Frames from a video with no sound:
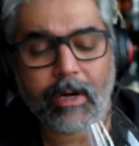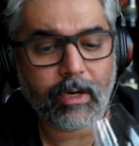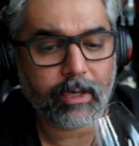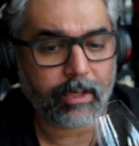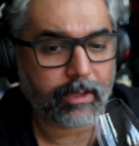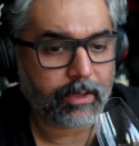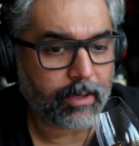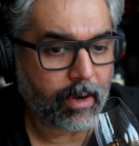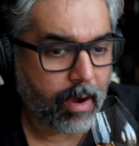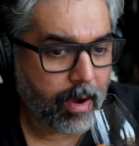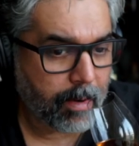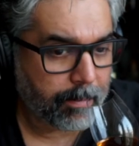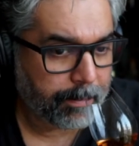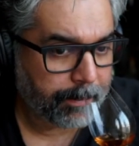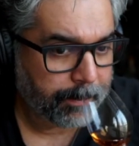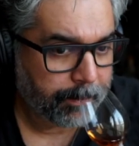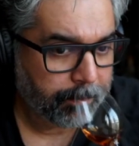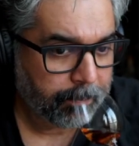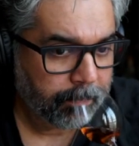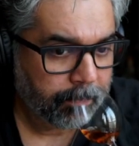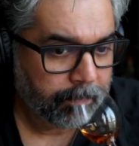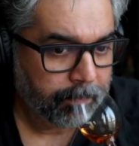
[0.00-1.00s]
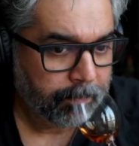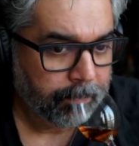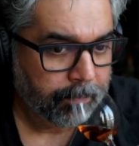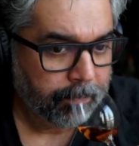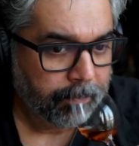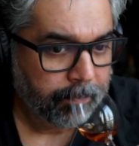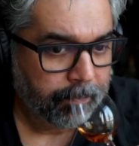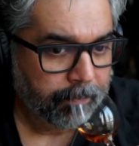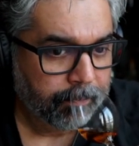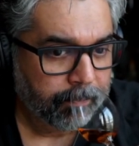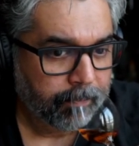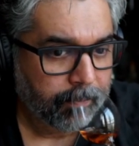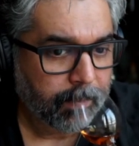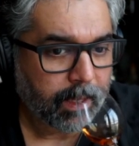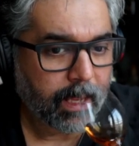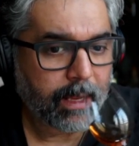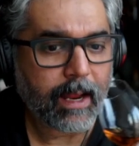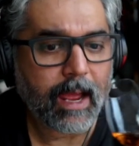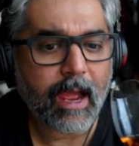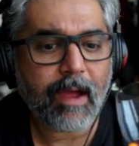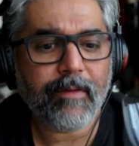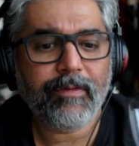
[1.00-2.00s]
out on top.
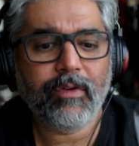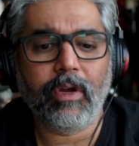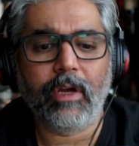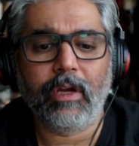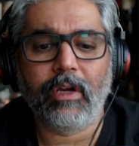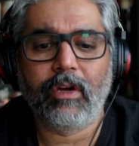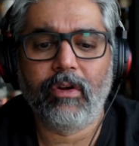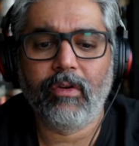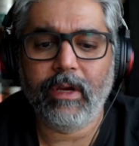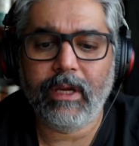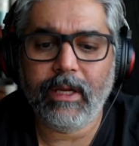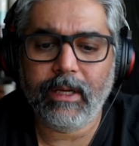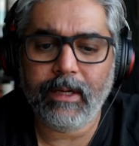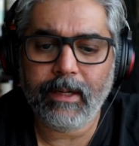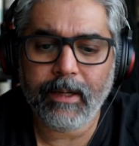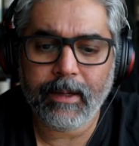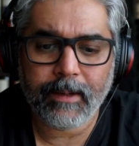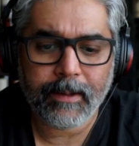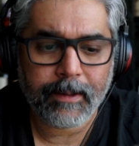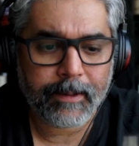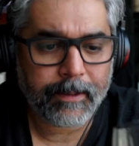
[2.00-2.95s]
And I have to agree.